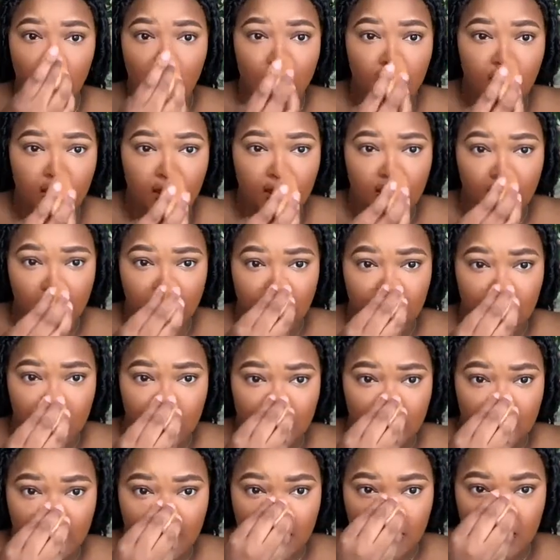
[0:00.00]

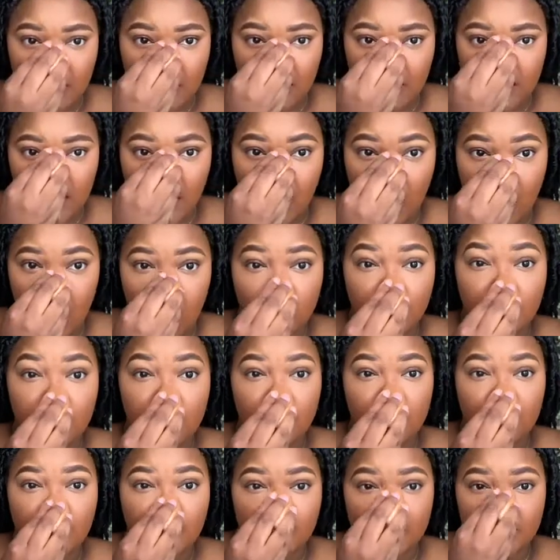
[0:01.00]
and all the
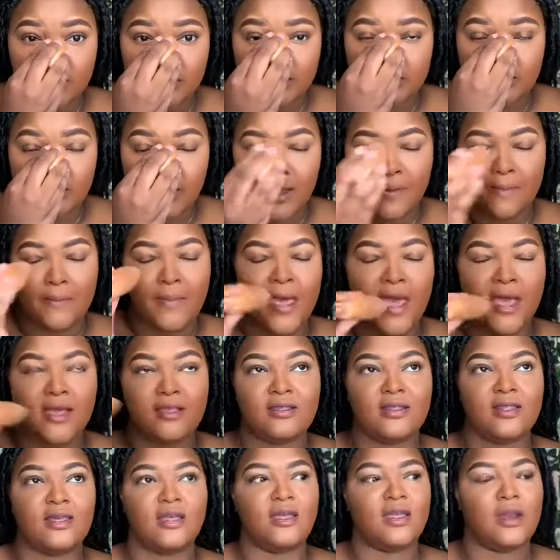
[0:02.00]
girls, like back
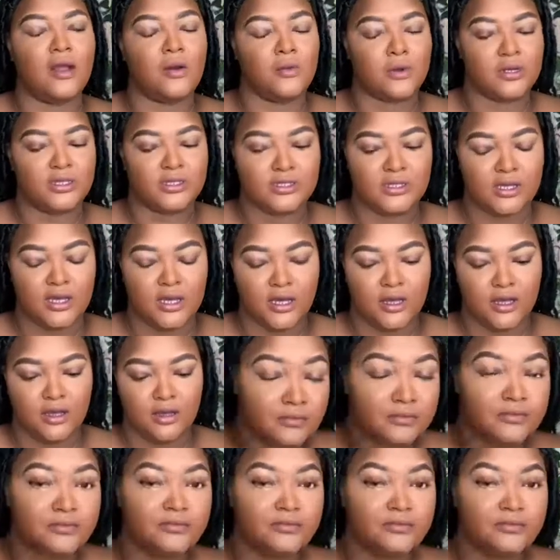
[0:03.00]
then, I want to say